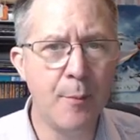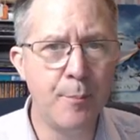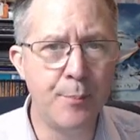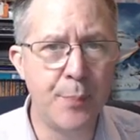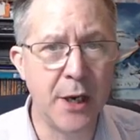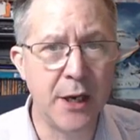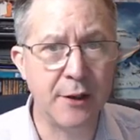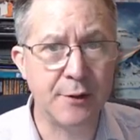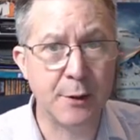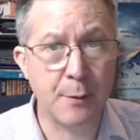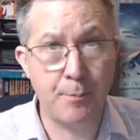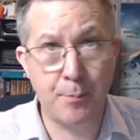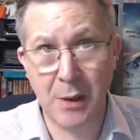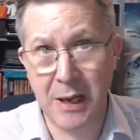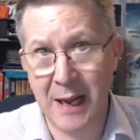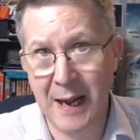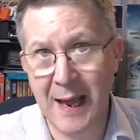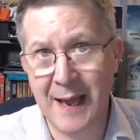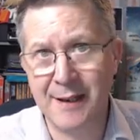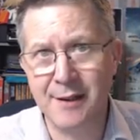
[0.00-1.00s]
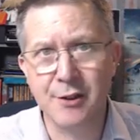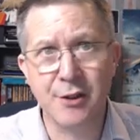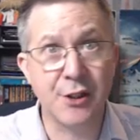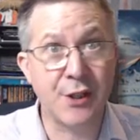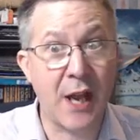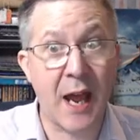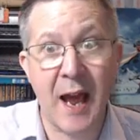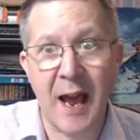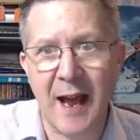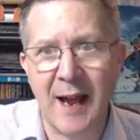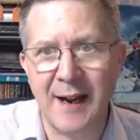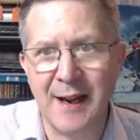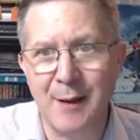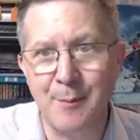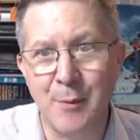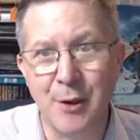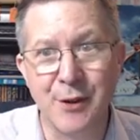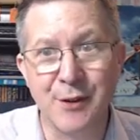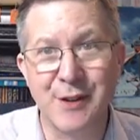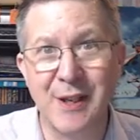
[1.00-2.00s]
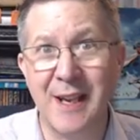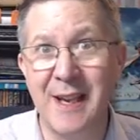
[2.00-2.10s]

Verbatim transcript: but plants, animals,